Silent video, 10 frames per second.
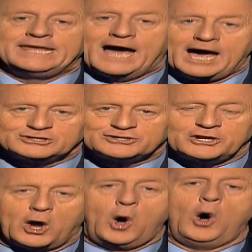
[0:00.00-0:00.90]
You
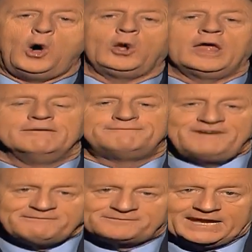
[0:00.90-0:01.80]
answered all
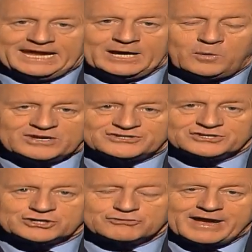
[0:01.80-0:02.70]
15
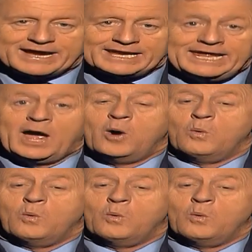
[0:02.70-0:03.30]
questions correctly.